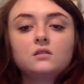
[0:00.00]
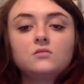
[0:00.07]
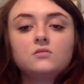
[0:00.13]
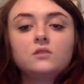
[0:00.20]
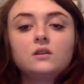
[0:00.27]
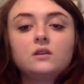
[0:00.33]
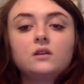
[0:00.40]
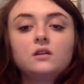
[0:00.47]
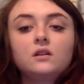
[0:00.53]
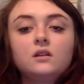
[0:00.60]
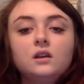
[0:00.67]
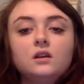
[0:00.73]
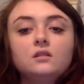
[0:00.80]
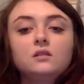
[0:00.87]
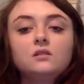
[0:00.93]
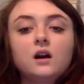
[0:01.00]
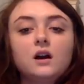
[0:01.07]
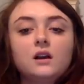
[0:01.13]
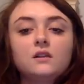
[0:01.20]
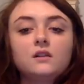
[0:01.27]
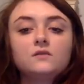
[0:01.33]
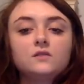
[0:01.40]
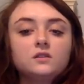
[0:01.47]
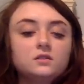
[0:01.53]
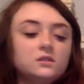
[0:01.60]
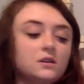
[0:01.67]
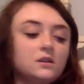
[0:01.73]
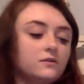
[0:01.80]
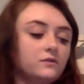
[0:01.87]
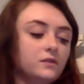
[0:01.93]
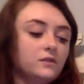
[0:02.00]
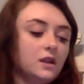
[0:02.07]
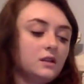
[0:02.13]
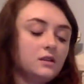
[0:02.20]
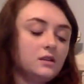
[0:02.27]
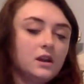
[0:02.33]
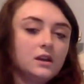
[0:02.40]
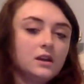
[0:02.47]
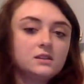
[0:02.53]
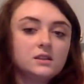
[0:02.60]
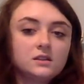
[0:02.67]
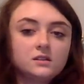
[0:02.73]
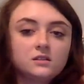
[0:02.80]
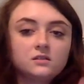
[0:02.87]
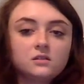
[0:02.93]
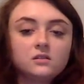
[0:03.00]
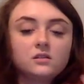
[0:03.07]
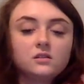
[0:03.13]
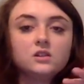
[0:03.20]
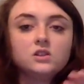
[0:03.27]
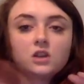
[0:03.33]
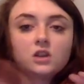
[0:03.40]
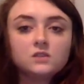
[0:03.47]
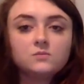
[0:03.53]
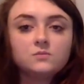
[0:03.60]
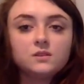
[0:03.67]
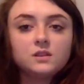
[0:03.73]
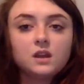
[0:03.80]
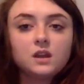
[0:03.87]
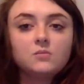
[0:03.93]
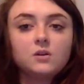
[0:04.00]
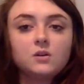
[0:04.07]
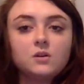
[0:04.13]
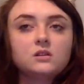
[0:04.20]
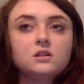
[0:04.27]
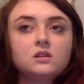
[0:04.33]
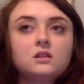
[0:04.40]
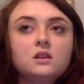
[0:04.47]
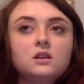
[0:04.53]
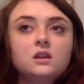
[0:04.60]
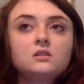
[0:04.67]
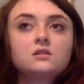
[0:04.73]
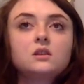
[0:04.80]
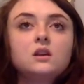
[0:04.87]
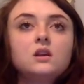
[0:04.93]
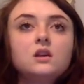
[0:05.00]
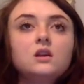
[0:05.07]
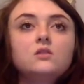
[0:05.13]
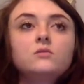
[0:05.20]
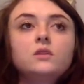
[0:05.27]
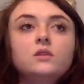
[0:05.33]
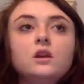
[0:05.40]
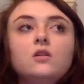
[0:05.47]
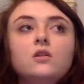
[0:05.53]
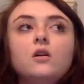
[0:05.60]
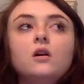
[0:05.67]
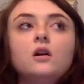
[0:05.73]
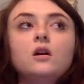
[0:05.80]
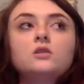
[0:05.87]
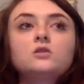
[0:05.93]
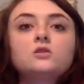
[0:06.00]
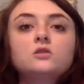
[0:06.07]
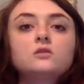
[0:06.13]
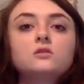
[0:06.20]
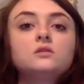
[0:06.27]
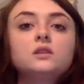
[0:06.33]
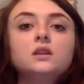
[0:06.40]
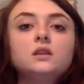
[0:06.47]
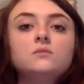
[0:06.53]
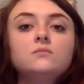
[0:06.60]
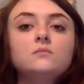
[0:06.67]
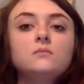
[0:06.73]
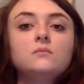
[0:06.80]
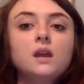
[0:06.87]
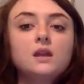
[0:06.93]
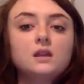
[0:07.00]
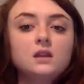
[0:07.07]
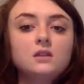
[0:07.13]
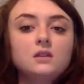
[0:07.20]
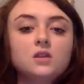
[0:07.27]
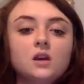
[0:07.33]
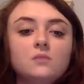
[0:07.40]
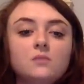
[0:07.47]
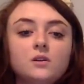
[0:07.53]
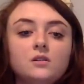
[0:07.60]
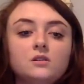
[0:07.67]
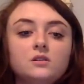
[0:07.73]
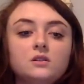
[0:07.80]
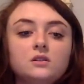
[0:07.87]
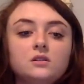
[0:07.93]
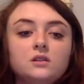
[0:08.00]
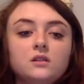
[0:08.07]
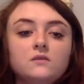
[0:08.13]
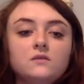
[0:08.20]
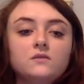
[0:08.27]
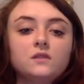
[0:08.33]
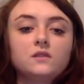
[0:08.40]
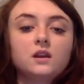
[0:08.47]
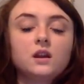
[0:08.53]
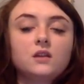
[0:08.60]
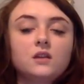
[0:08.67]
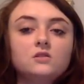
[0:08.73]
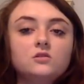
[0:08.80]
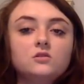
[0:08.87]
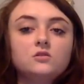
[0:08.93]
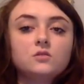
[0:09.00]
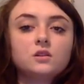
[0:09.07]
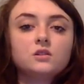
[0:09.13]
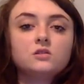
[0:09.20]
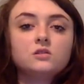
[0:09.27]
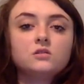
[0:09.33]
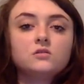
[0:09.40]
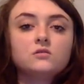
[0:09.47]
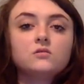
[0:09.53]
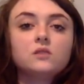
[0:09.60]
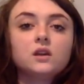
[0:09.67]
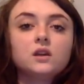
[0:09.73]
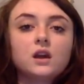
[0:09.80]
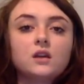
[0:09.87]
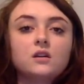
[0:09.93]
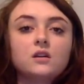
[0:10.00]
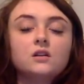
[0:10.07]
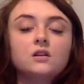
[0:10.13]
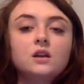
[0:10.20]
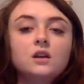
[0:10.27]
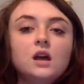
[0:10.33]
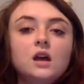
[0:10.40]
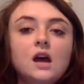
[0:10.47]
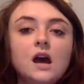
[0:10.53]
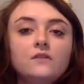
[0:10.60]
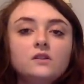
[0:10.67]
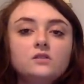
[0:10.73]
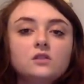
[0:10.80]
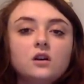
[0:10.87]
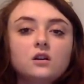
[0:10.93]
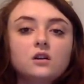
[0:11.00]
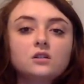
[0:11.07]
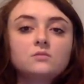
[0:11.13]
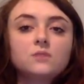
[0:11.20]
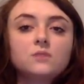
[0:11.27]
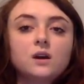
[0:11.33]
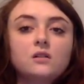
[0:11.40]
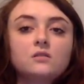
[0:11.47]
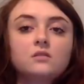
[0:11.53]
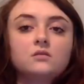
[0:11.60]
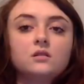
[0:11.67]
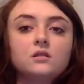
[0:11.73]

really a lot of the stuff lately has necessarily just been typology things. There are certainly many typology stuff that I do want to do. Like I haven't talked about